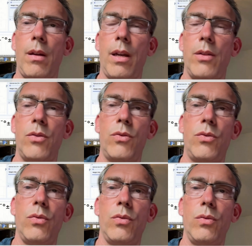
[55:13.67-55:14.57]
had
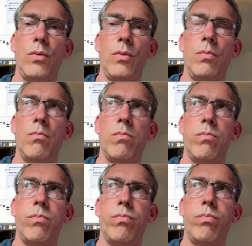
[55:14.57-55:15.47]
to
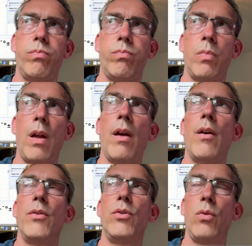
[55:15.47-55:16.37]

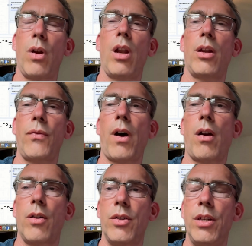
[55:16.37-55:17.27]
do a lot of
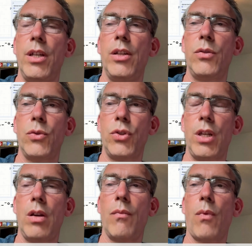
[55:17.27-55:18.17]
R&D to
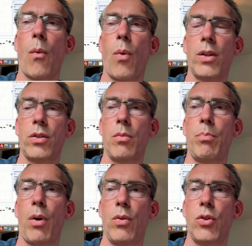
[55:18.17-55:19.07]
see what
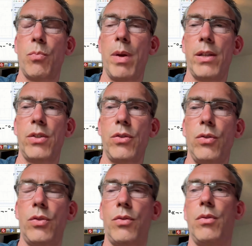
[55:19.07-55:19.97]
components best
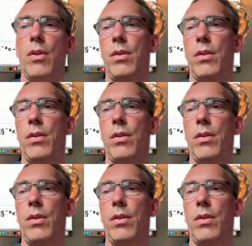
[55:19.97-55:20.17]
suit